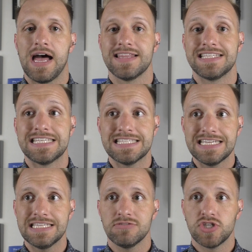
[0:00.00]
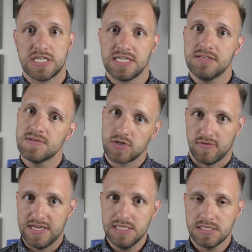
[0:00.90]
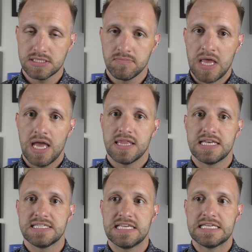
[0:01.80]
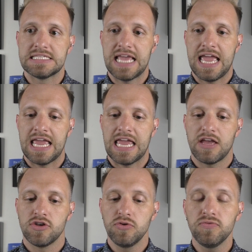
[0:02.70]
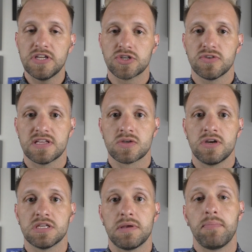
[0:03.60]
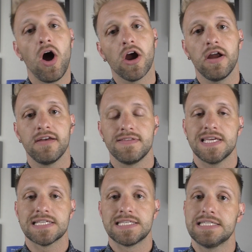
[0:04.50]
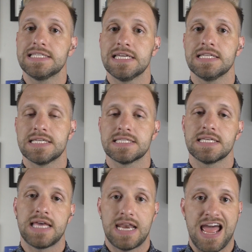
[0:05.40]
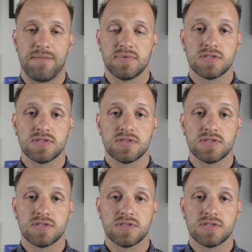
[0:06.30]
The Disney Genie service, this is a new feature that's going to be part of the existing Disneyland app.